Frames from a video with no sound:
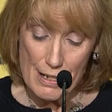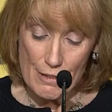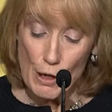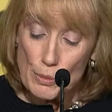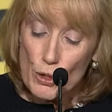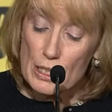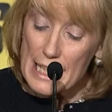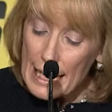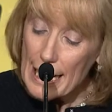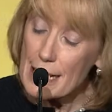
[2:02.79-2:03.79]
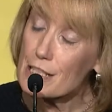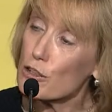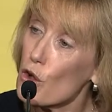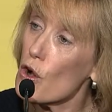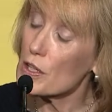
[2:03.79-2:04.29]
From your
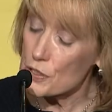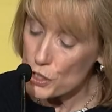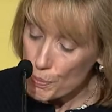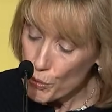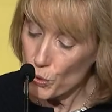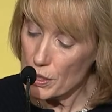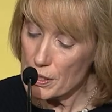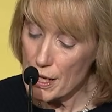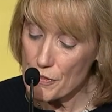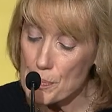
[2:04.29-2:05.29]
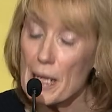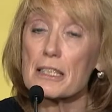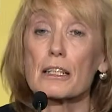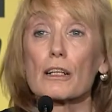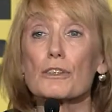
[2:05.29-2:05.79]
decades-long support of the
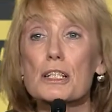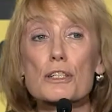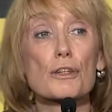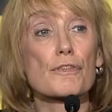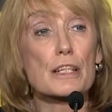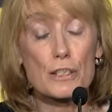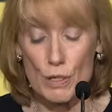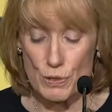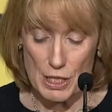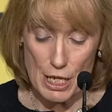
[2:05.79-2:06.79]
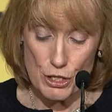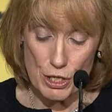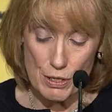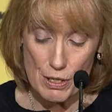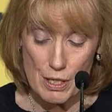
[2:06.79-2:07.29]
Muscular Dystrophy
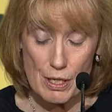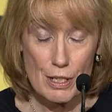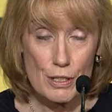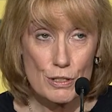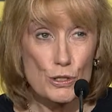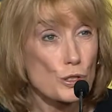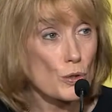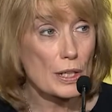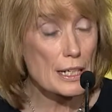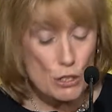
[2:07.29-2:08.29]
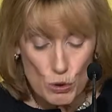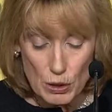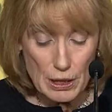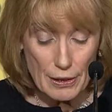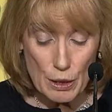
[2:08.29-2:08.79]
Association to your
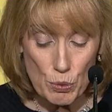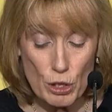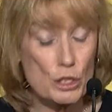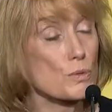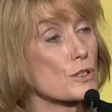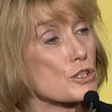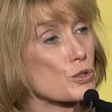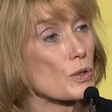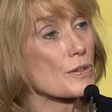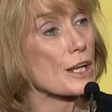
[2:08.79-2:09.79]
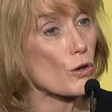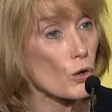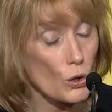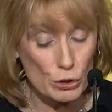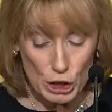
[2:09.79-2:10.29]
extraordinary work to ensure that
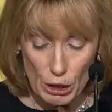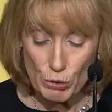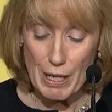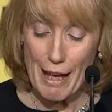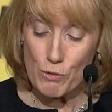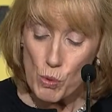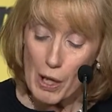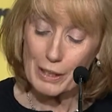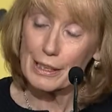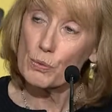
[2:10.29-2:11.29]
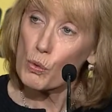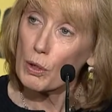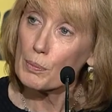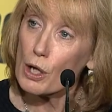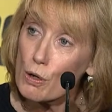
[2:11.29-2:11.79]
all children have quality
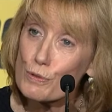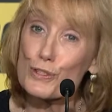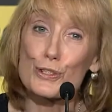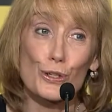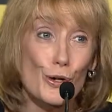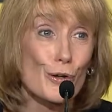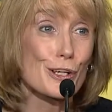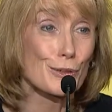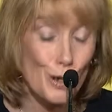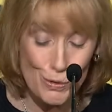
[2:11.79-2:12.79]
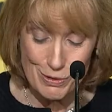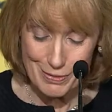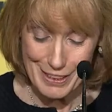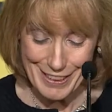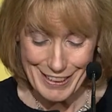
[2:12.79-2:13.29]
warm coats to call their own,
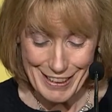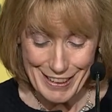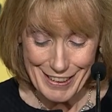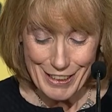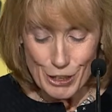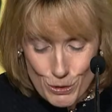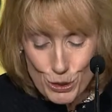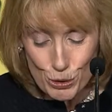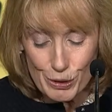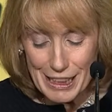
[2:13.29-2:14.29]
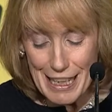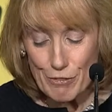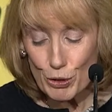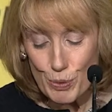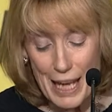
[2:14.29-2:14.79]
you truly
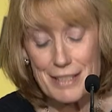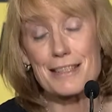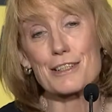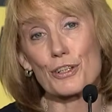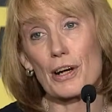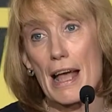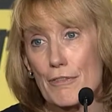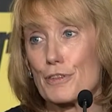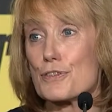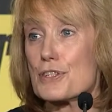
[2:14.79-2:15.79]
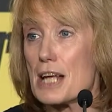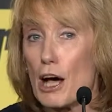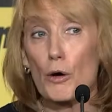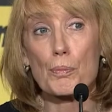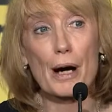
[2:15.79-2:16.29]
never rest in your efforts to
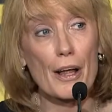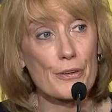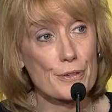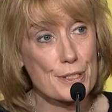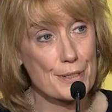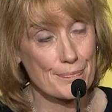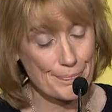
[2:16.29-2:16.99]
help others.